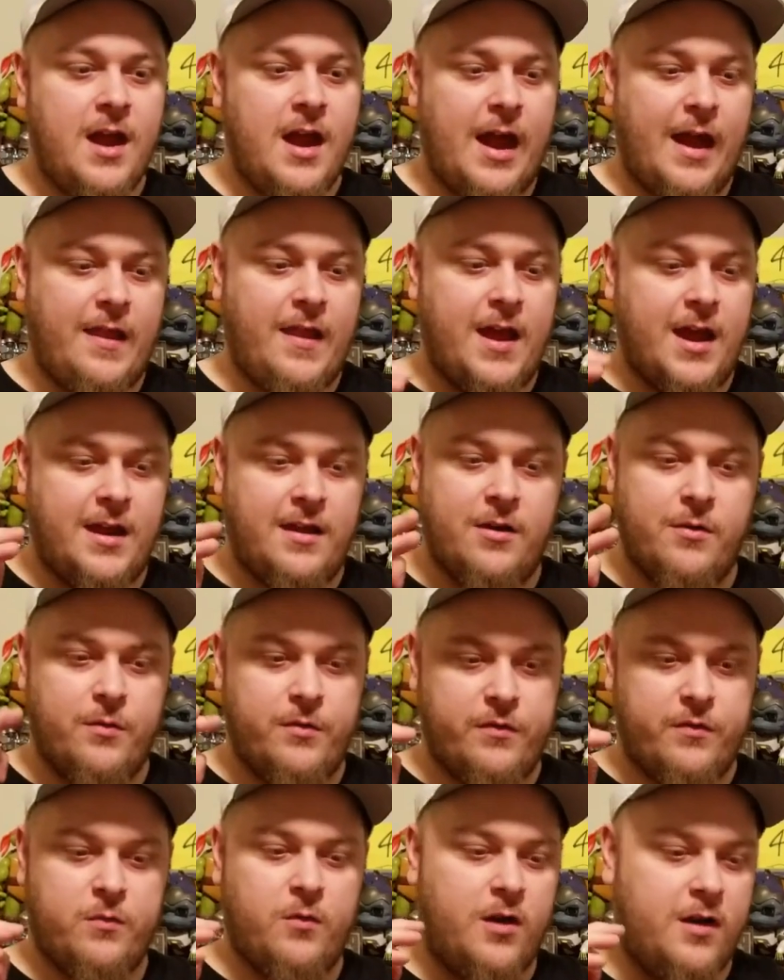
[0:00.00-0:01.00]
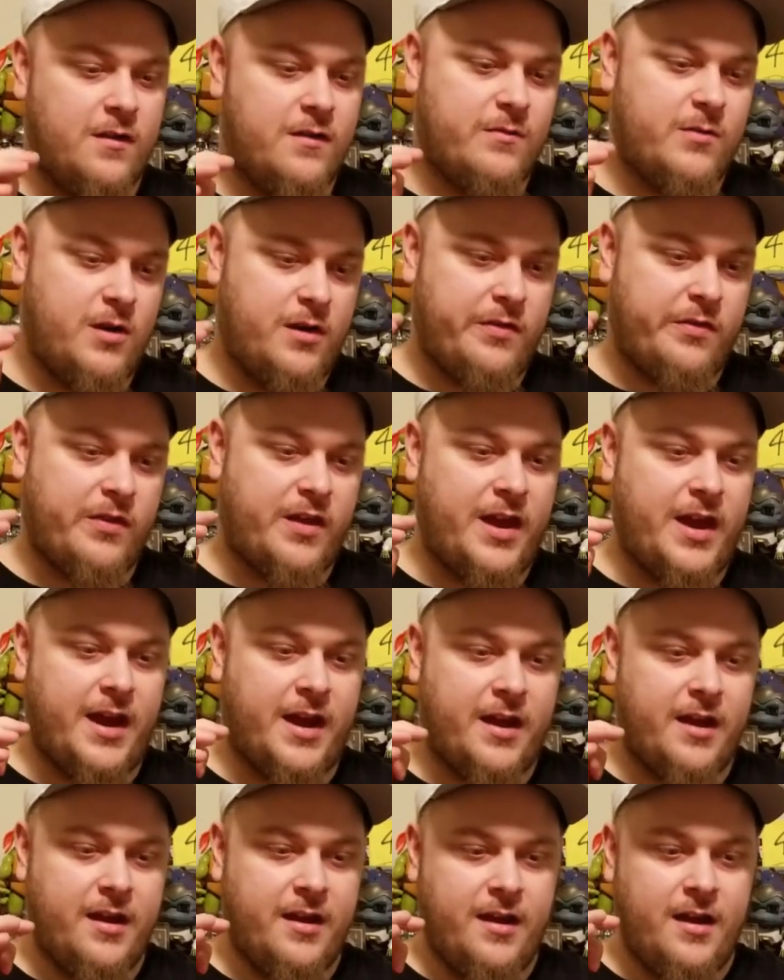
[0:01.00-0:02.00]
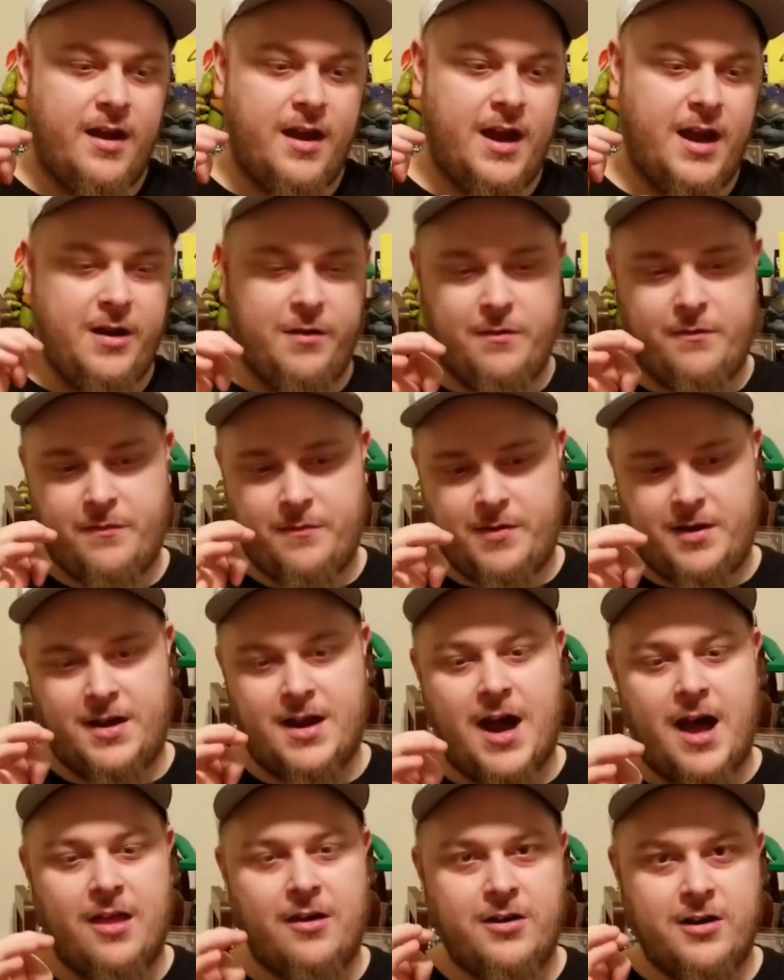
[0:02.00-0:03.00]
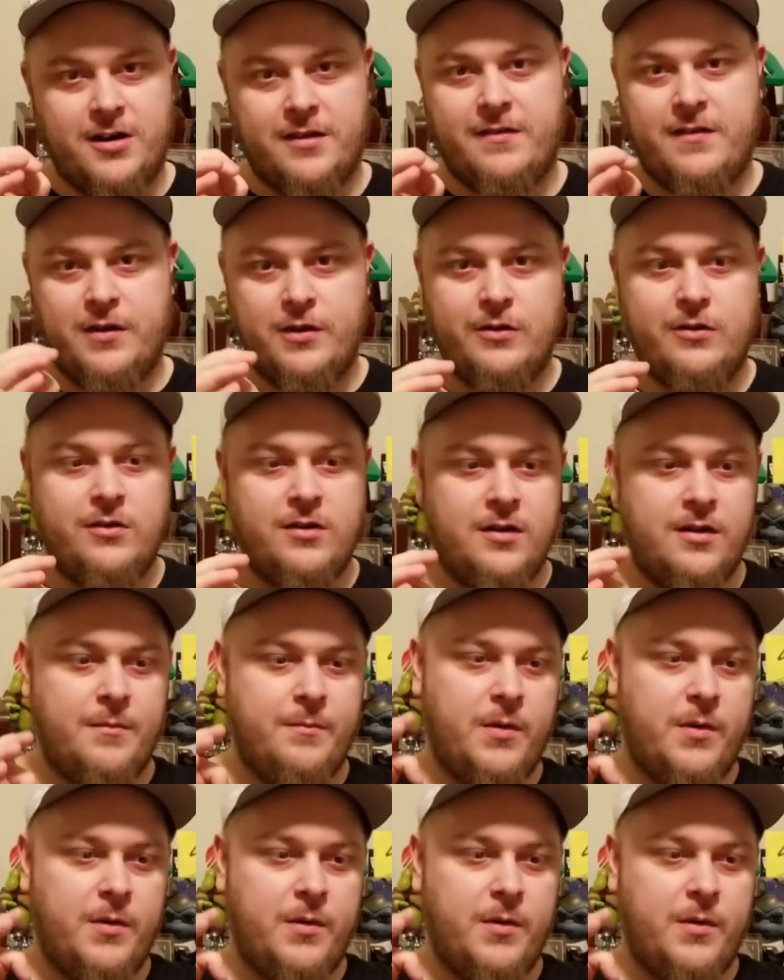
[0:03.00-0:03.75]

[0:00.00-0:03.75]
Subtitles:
And then there was ones worth like anywhere from $1 to $2,